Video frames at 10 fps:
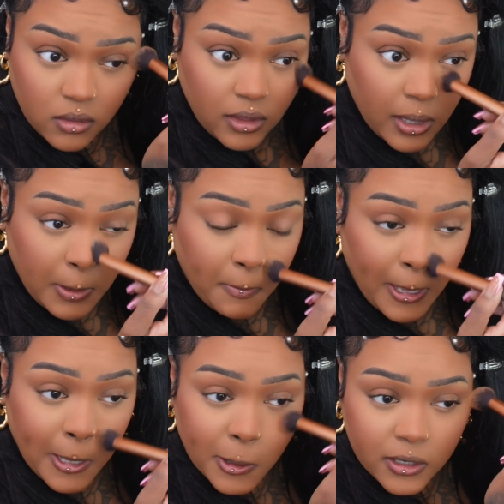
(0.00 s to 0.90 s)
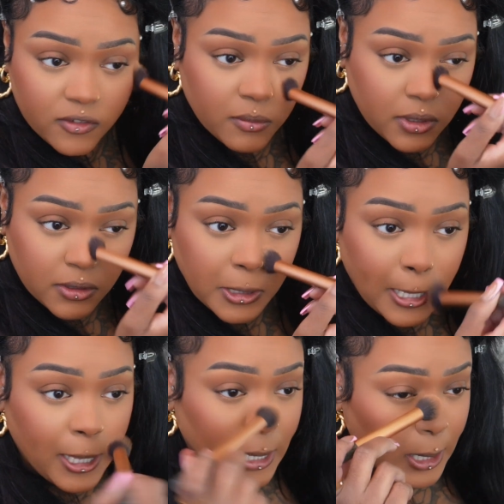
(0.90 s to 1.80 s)
that powder from under the
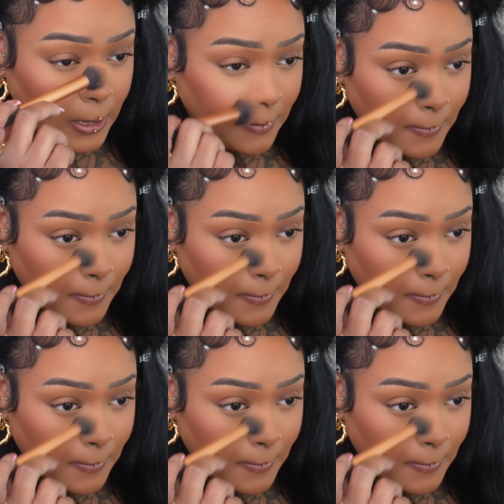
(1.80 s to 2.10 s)
eye.